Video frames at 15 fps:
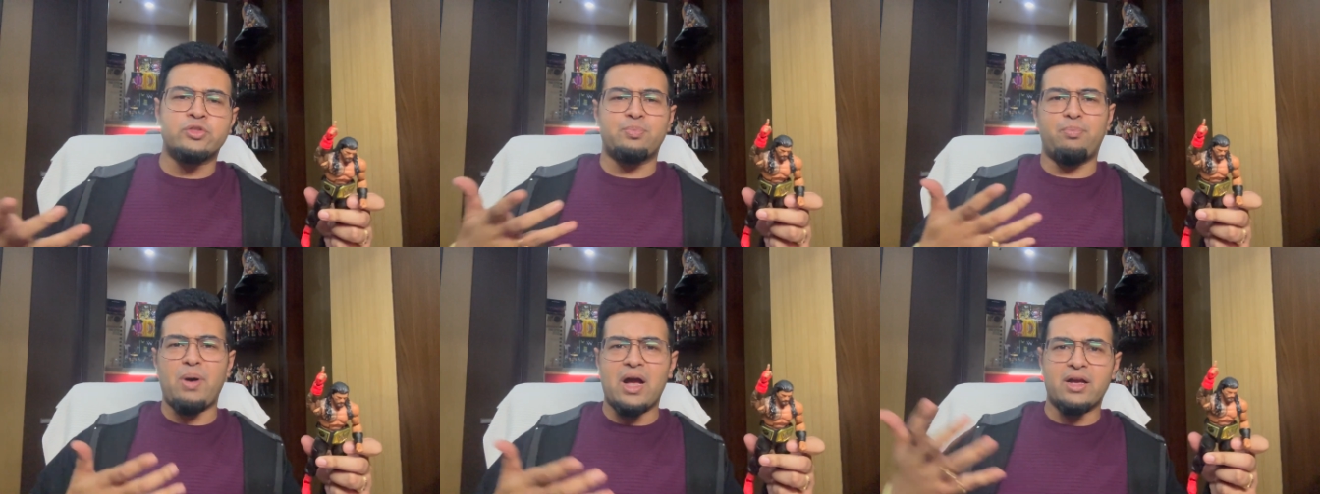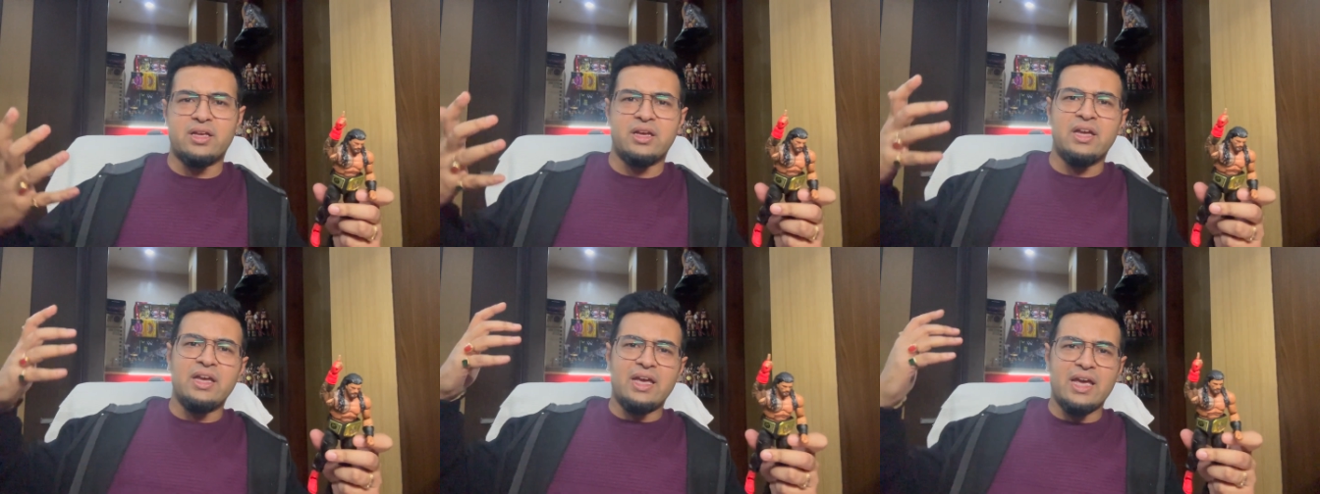Punk
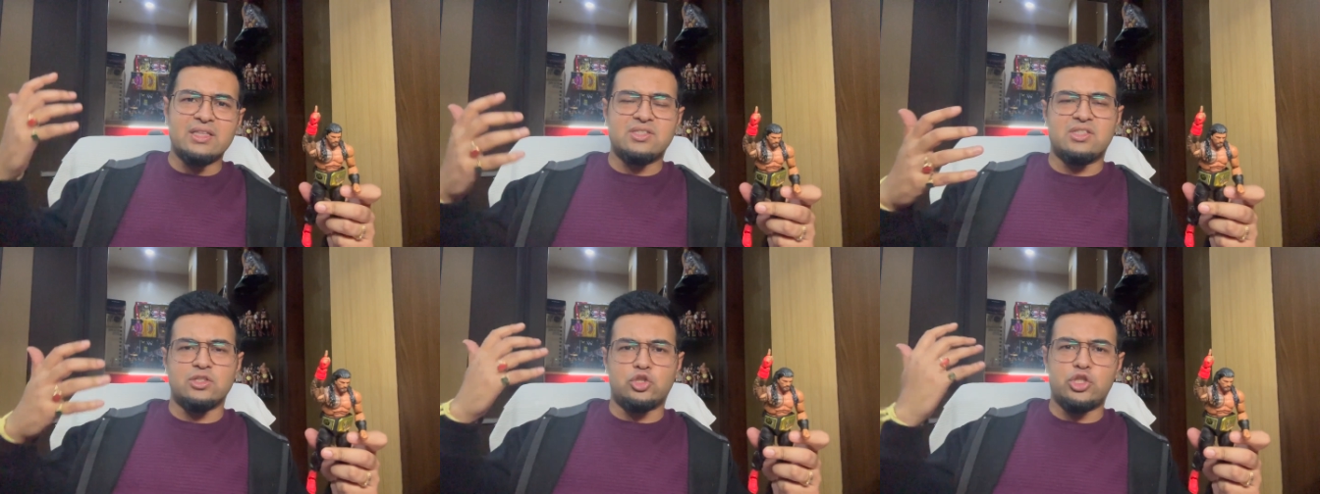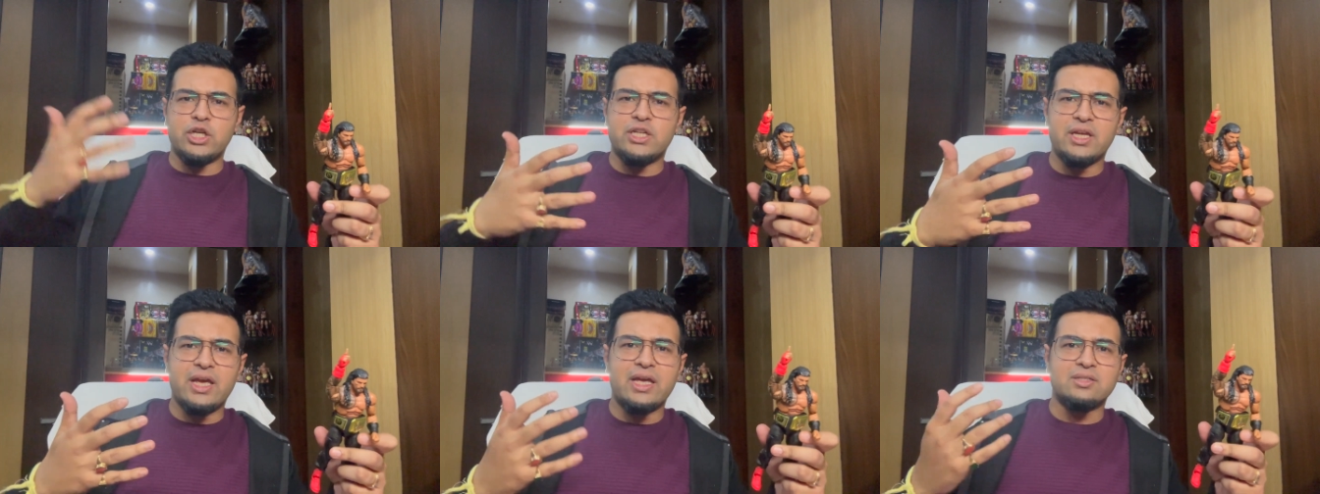hits the
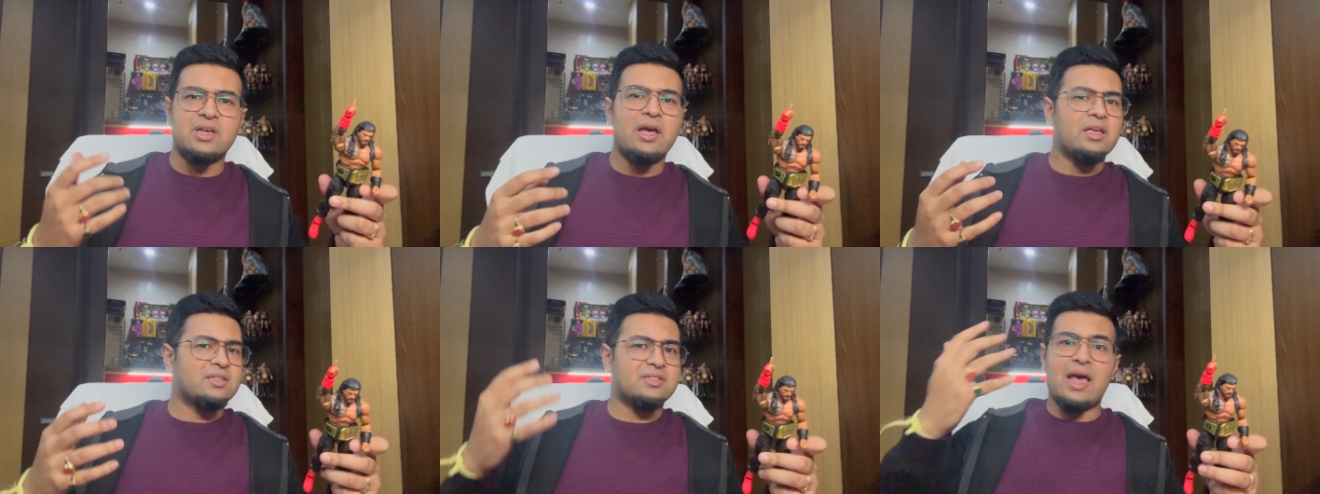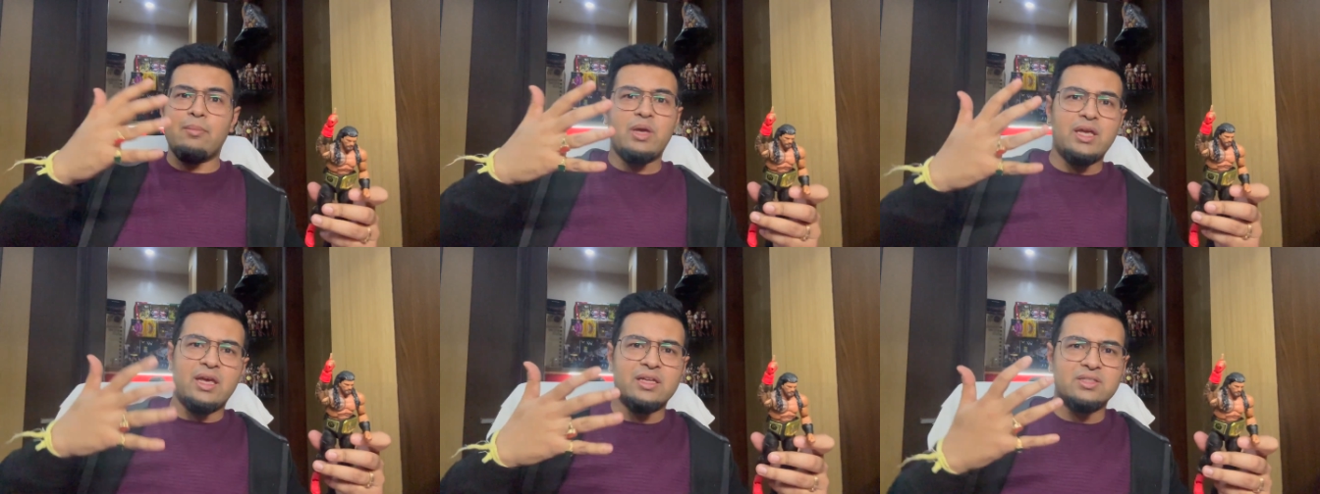GTS,
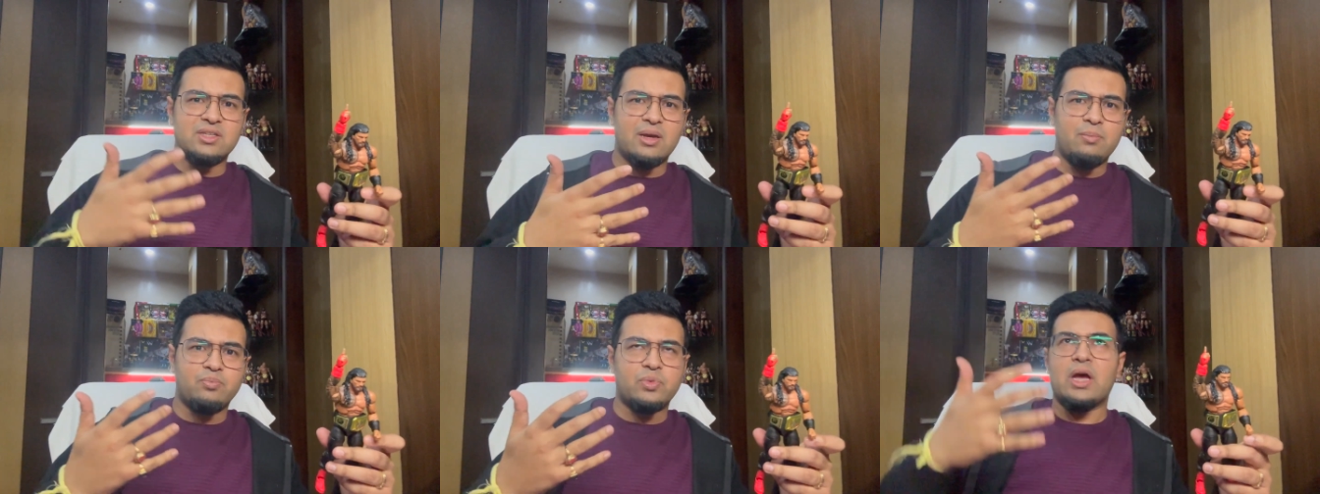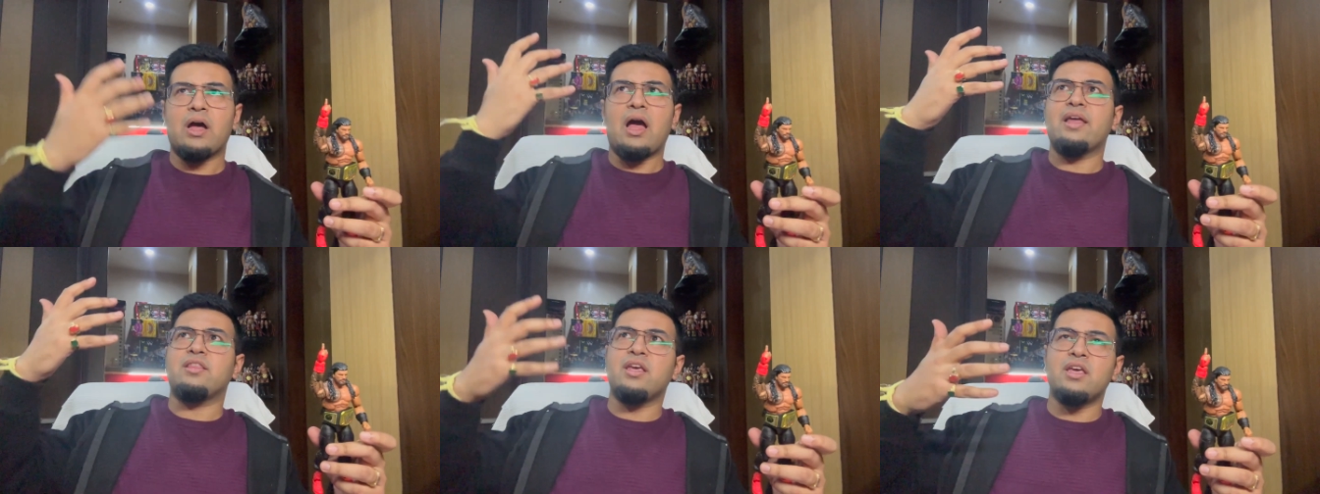Sammy hits him,
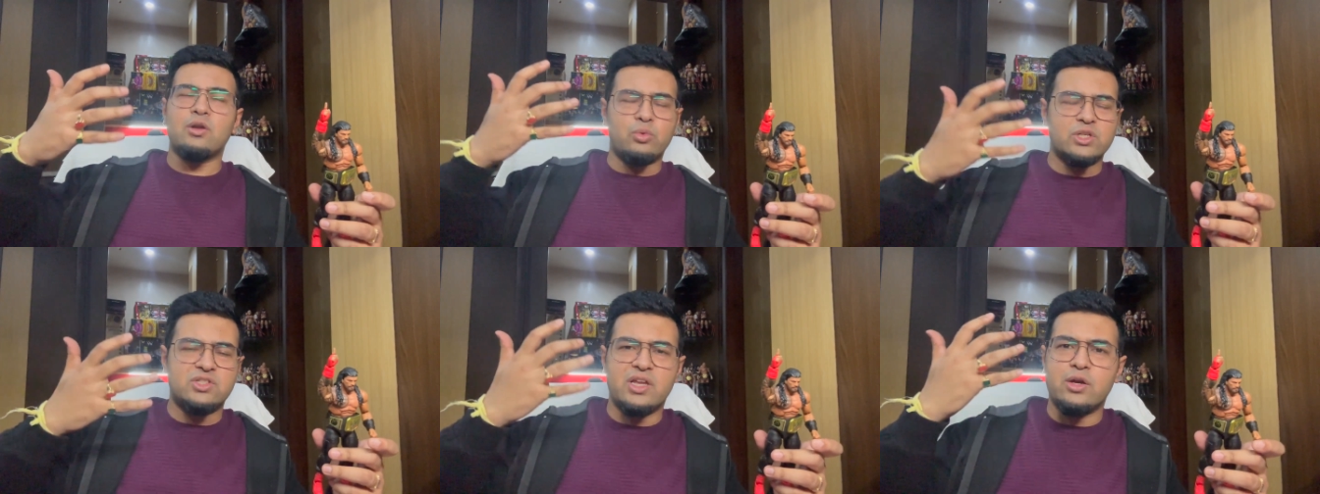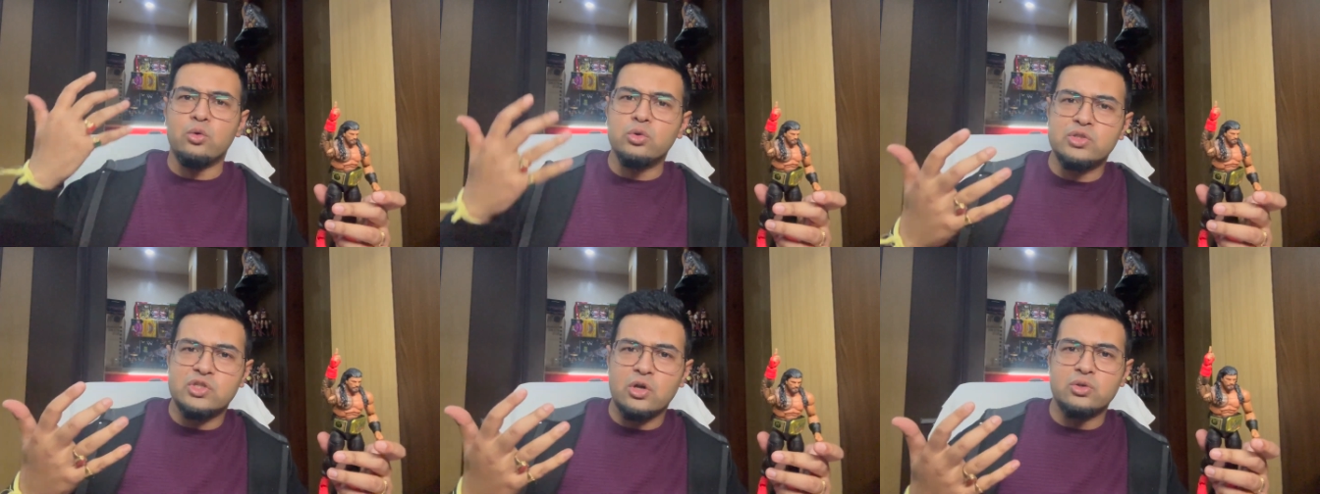I think it was the
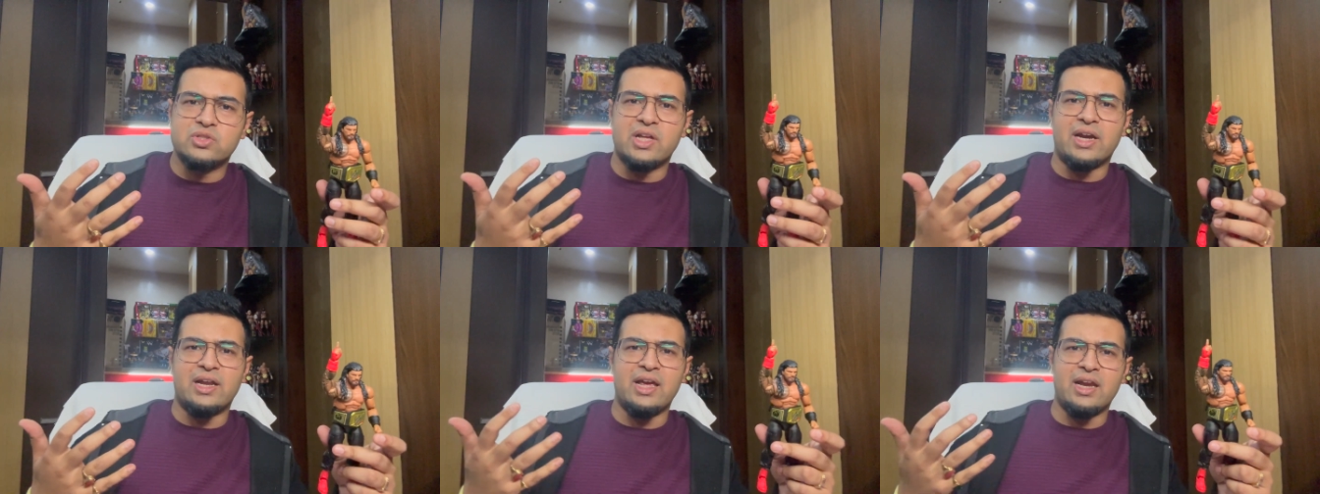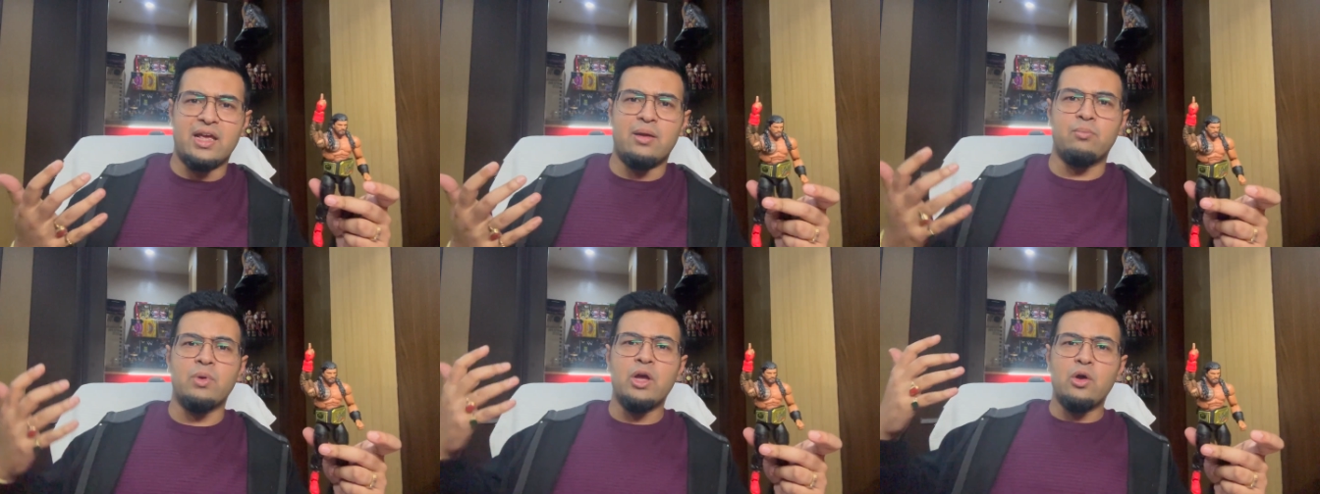Usos that hit him